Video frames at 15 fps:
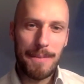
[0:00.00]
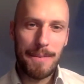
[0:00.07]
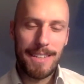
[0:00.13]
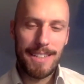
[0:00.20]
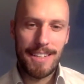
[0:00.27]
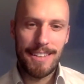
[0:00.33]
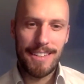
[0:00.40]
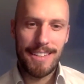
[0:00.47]

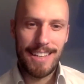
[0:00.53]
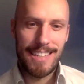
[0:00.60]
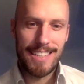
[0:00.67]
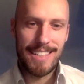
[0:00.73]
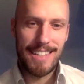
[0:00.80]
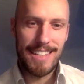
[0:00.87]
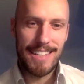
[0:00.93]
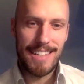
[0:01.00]
So that's
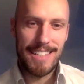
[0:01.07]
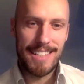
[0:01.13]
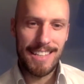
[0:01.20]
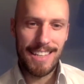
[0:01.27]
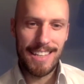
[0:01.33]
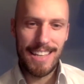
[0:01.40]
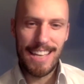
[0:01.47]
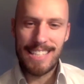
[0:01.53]
an easy
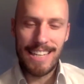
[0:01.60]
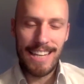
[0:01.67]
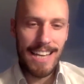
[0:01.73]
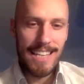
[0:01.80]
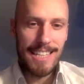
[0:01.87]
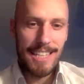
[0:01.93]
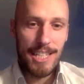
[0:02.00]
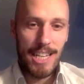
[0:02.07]
it's an
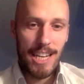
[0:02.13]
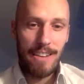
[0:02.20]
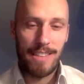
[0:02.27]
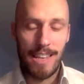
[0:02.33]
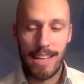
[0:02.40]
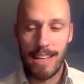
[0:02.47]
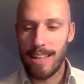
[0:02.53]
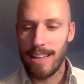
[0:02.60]
easy
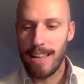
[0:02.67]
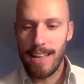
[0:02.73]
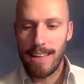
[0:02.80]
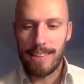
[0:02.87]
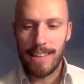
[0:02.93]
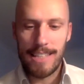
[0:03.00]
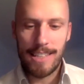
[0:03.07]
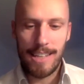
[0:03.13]
shift, and it
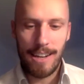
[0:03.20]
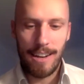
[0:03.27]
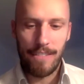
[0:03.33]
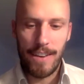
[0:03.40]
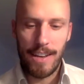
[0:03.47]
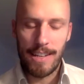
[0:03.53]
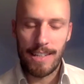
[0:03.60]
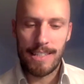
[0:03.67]
these kind
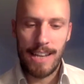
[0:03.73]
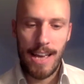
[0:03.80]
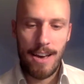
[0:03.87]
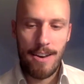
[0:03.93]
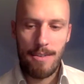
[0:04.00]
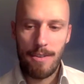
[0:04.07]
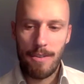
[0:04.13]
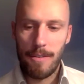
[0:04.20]
of things
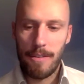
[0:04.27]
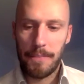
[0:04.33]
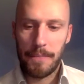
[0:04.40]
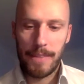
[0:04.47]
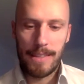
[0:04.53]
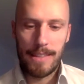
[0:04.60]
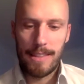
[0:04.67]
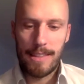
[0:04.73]
now
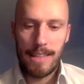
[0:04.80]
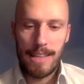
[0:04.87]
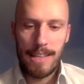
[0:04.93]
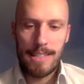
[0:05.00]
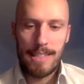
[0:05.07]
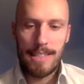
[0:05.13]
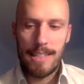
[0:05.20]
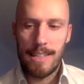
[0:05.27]

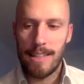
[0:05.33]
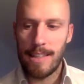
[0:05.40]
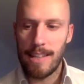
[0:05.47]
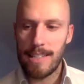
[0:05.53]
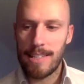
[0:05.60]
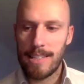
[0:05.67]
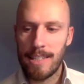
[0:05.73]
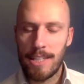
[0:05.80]
these do,
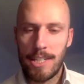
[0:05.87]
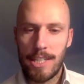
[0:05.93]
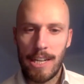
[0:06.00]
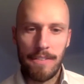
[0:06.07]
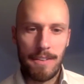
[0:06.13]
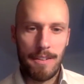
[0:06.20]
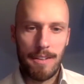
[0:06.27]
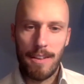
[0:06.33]
these can
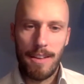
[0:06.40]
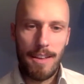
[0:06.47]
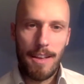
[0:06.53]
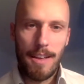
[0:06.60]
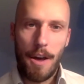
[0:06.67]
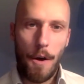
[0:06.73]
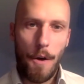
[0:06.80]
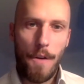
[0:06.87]
shift
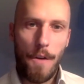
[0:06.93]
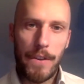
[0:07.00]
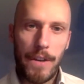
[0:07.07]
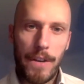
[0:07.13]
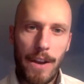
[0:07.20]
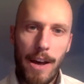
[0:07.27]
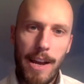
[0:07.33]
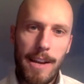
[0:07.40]

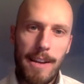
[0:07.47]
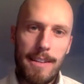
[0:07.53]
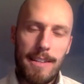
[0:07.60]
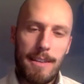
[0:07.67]
overnight.